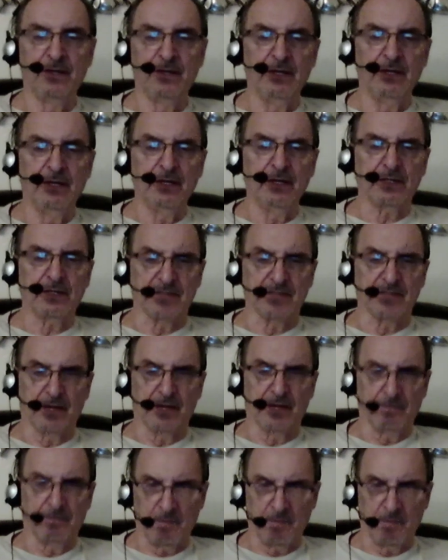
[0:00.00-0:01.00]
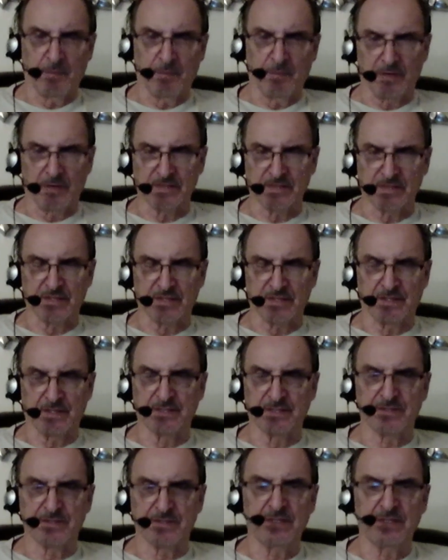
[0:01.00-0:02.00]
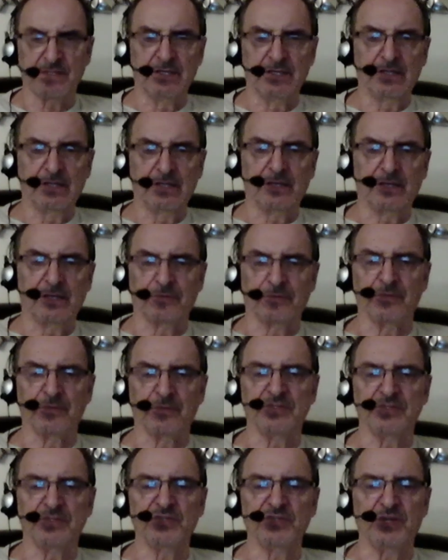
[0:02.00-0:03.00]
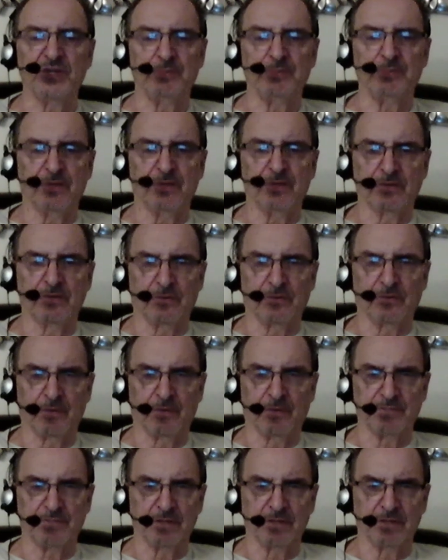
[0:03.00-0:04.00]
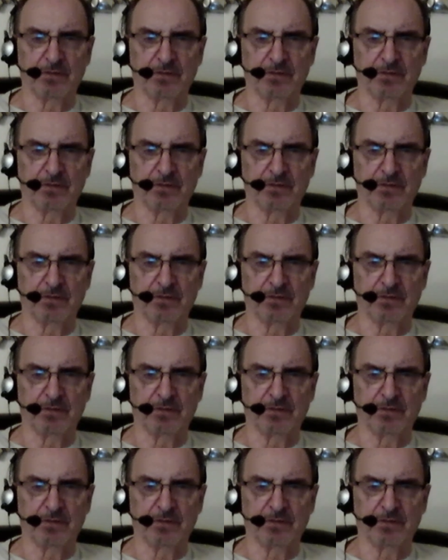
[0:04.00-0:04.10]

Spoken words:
Because I remember I said this country is steeped in corruption,